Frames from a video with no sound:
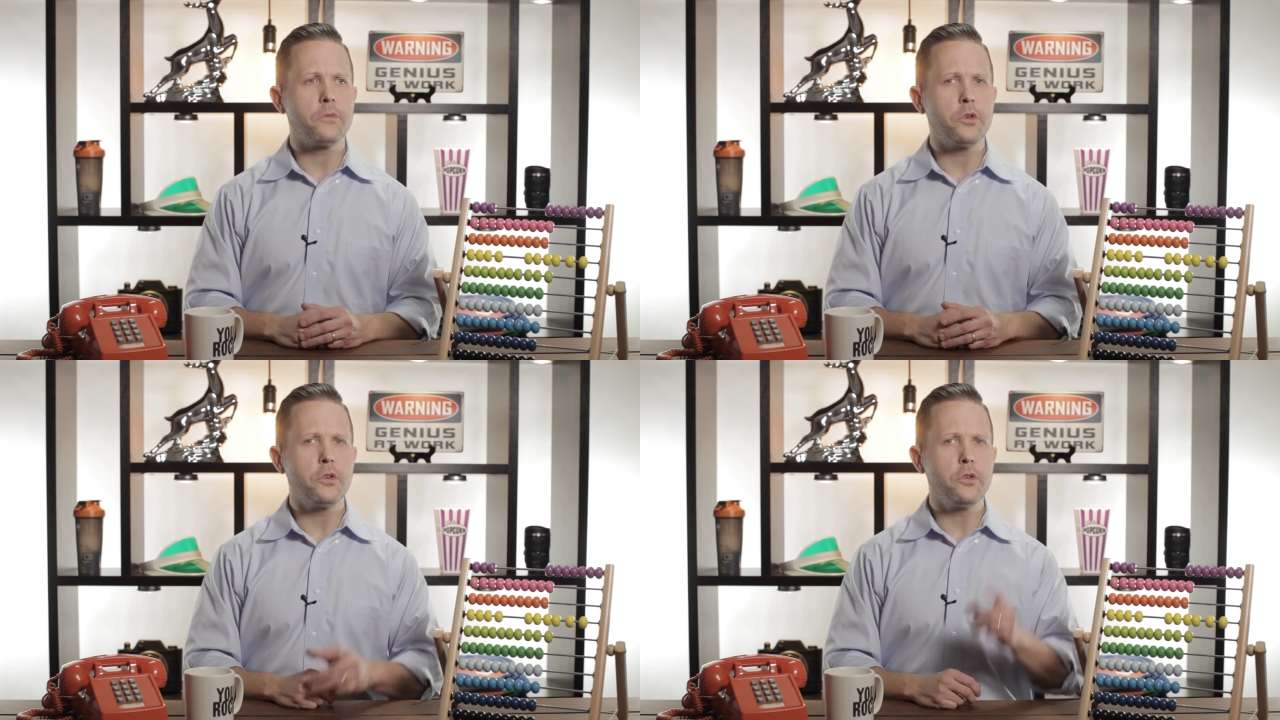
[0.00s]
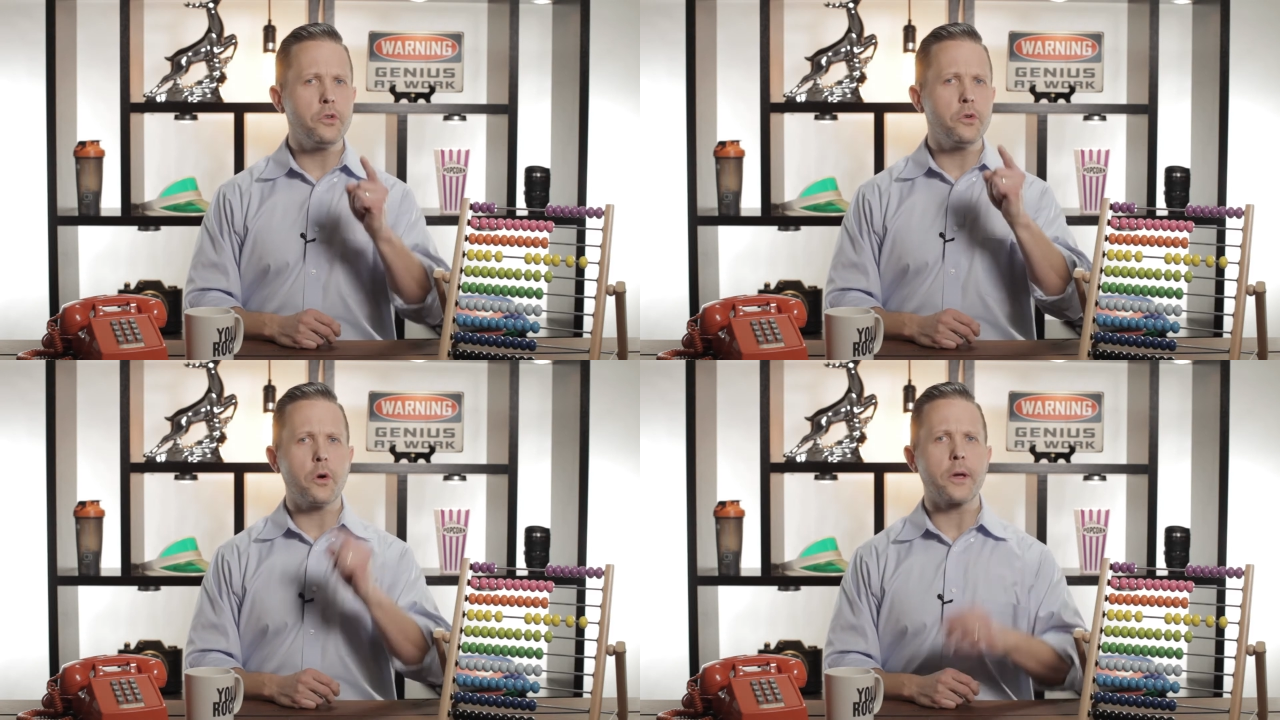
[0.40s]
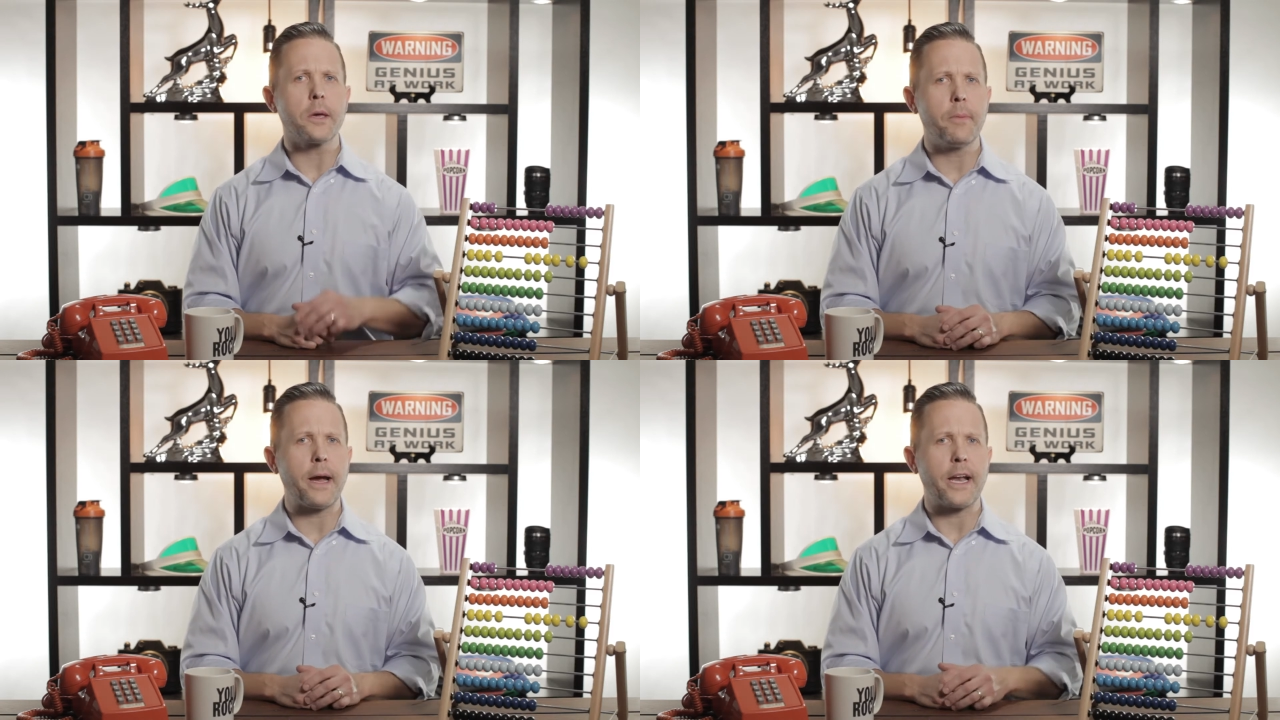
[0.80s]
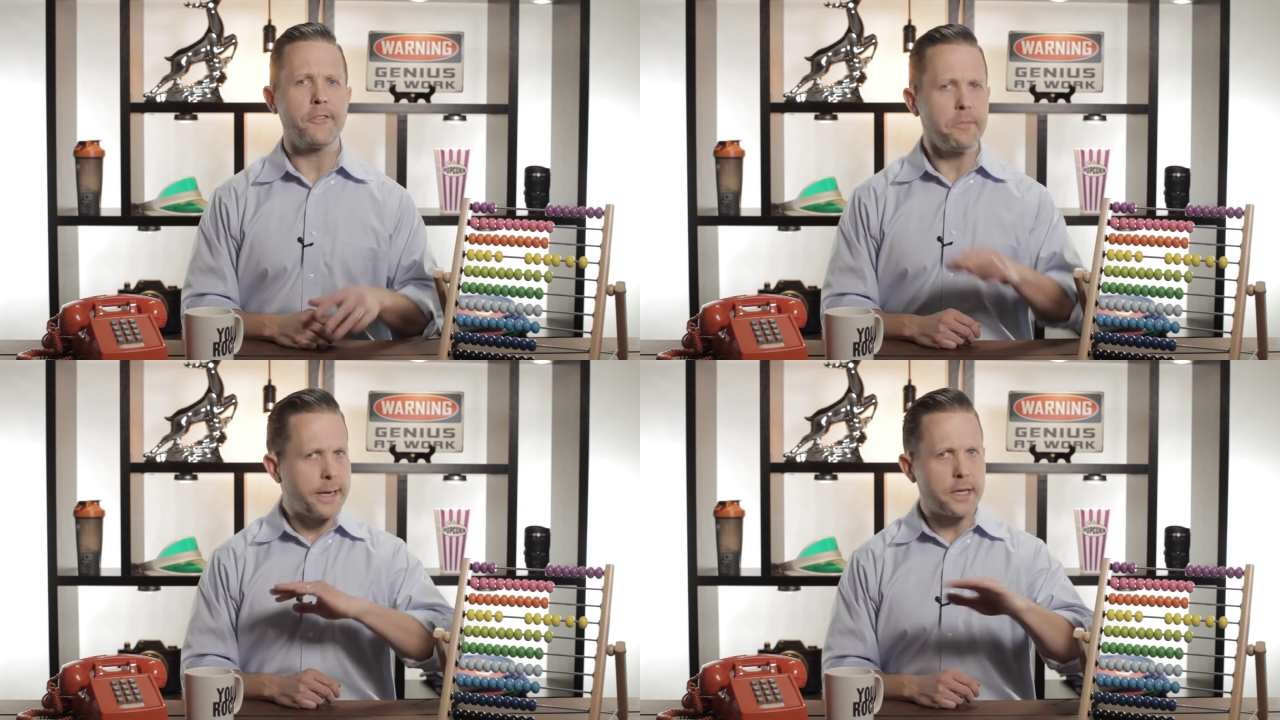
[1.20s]
you don't get paid.
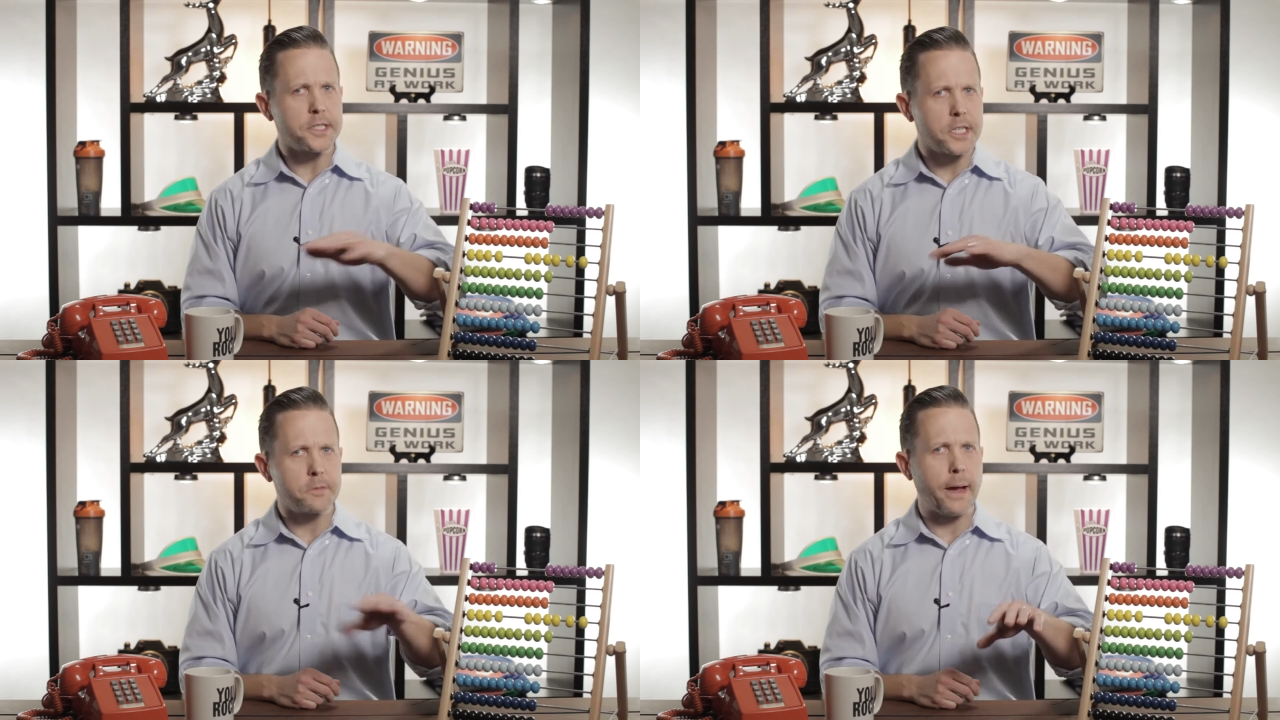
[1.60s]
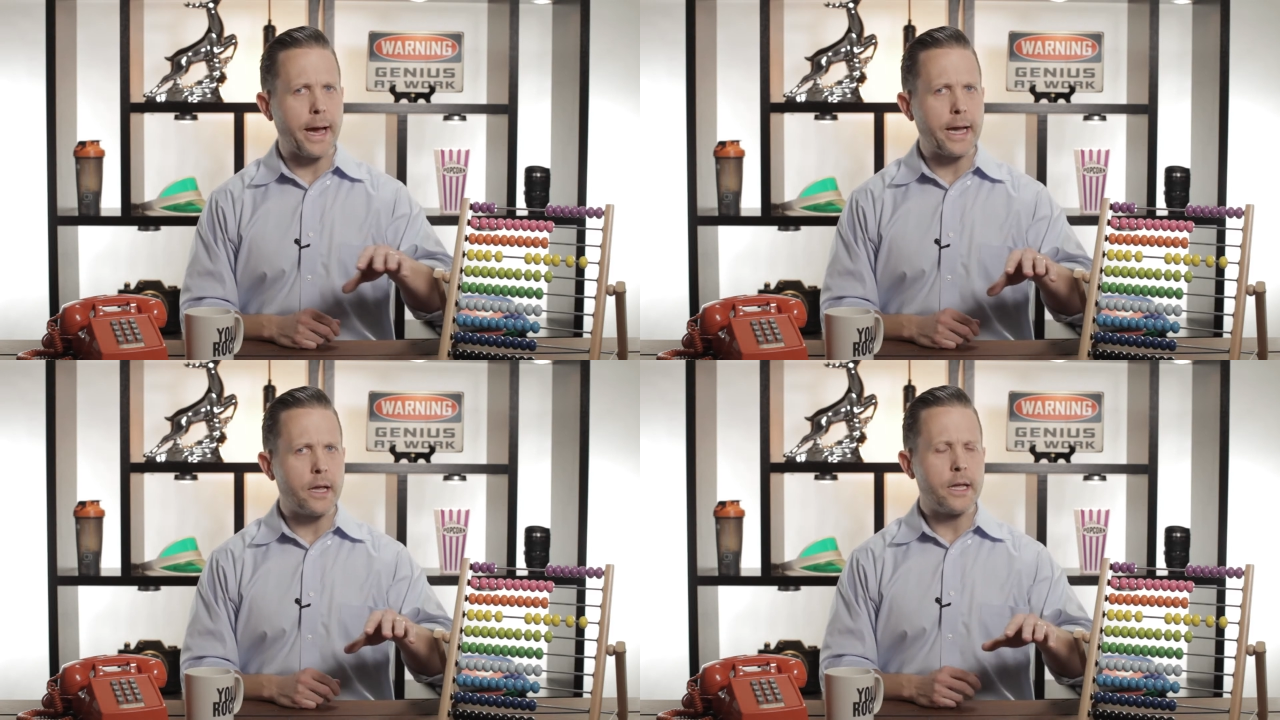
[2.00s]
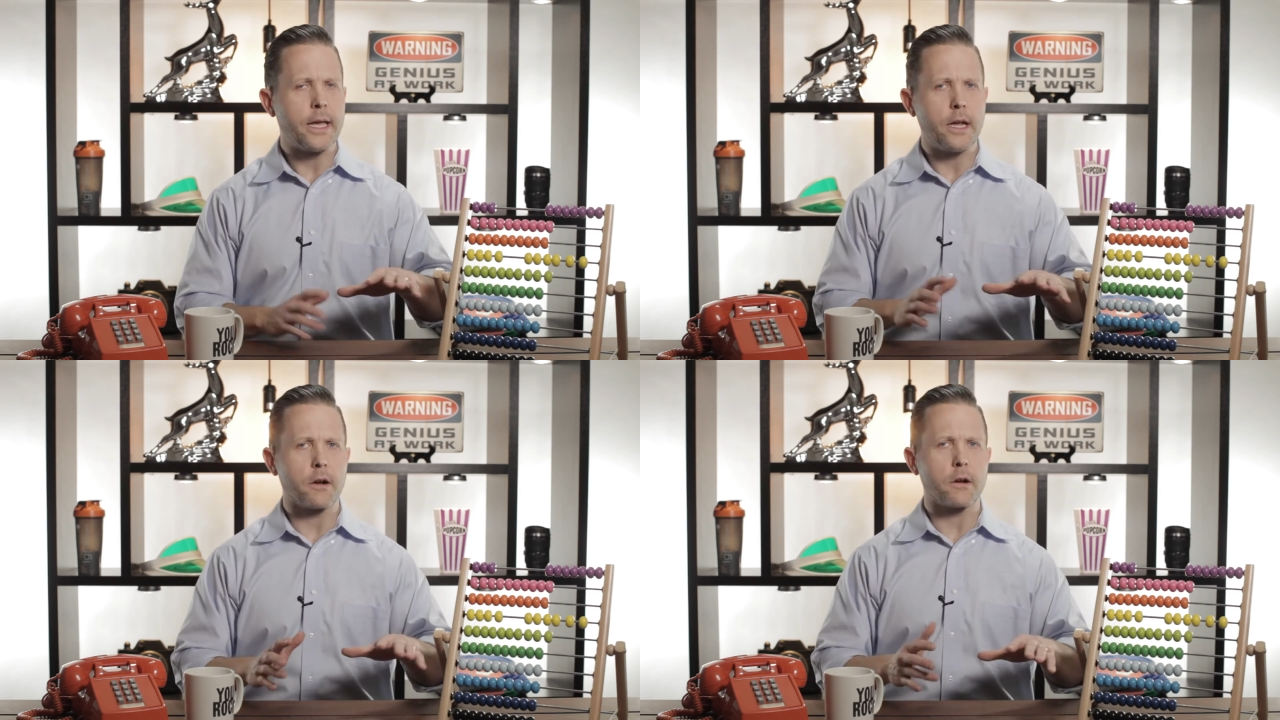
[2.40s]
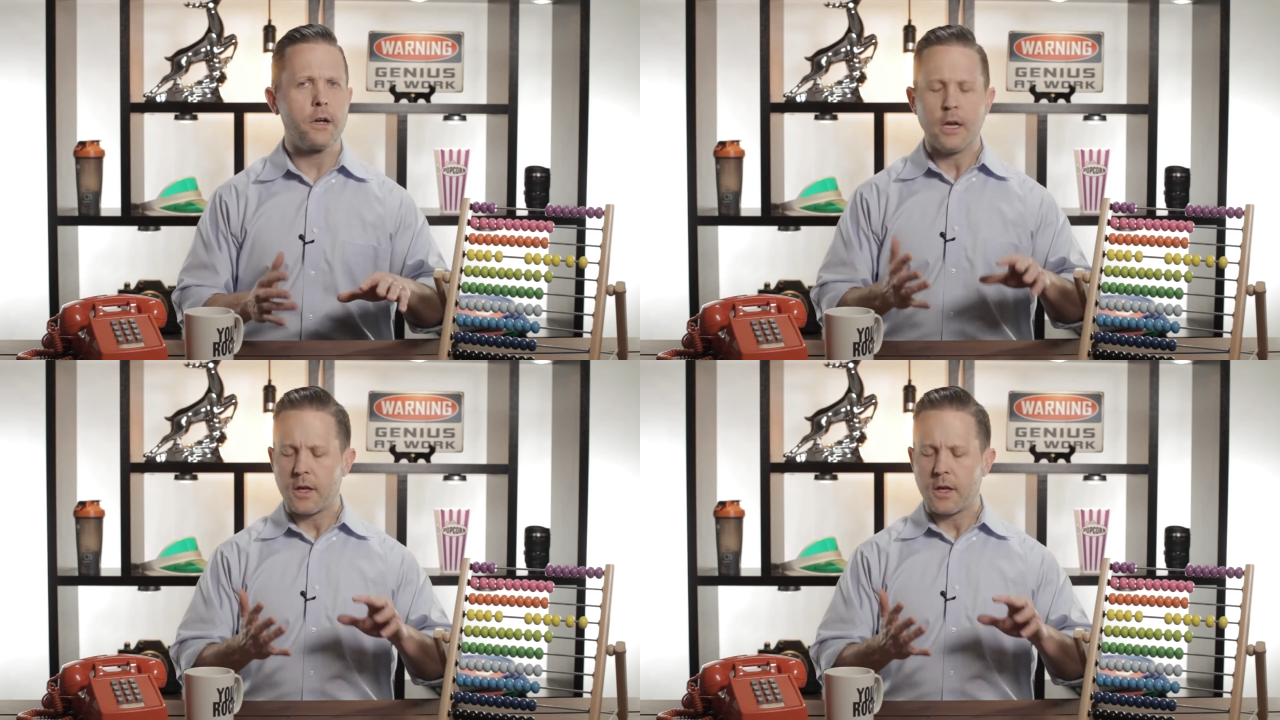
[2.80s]
Everybody else gets paid here.